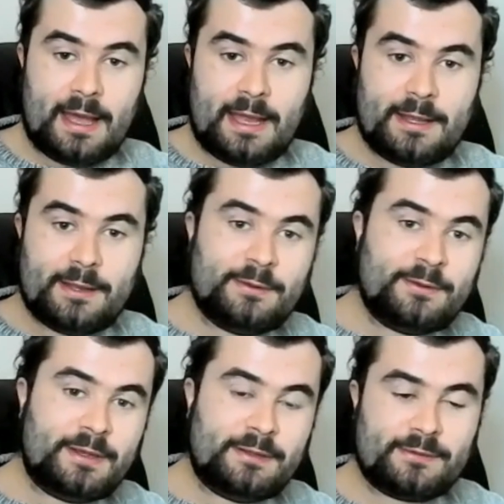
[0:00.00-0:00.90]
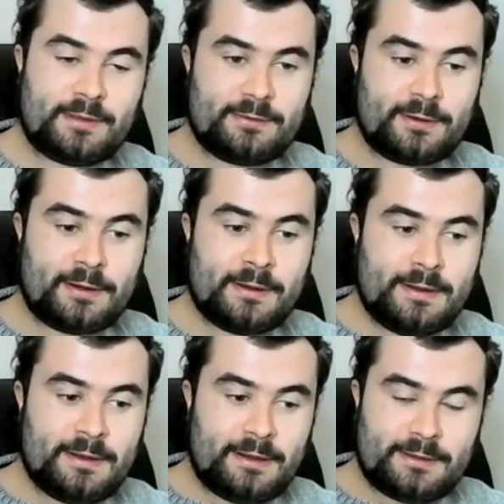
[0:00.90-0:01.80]
Any other things that are uh,
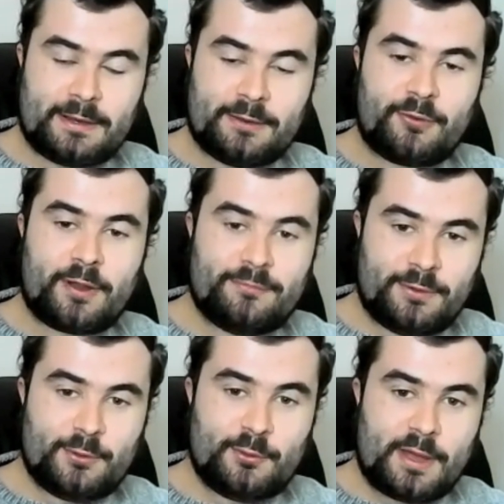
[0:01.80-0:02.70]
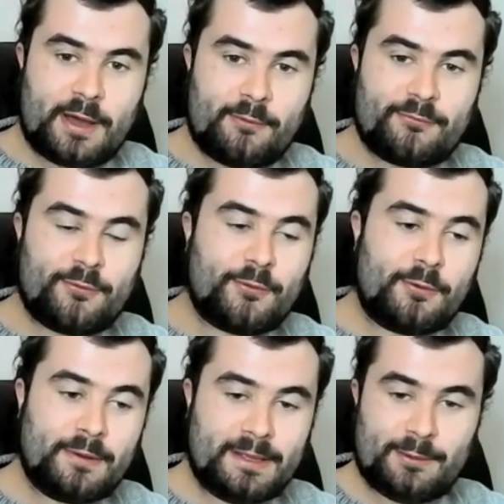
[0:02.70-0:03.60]
that are driving you now
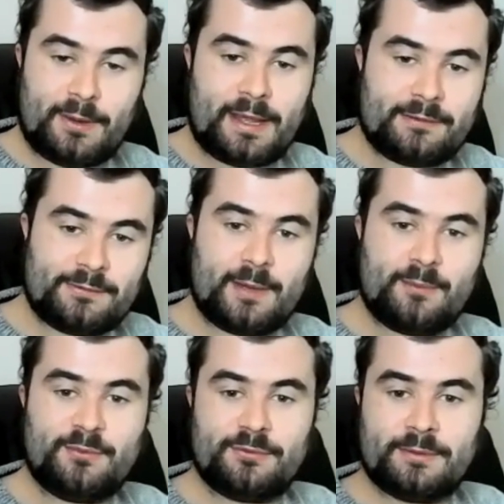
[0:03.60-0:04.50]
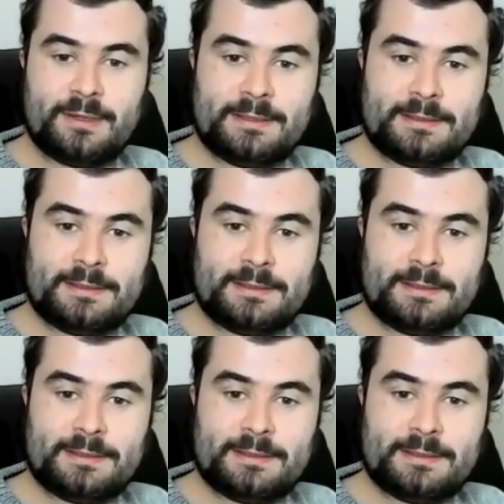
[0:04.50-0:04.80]
for your next steps?